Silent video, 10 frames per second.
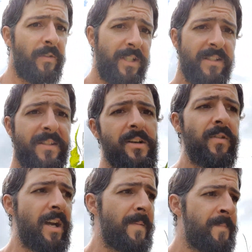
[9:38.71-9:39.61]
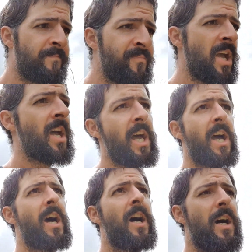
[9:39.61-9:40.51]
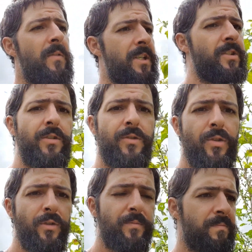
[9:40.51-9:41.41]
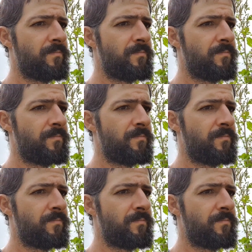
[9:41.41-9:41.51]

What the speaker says: Instagram, our YouTube.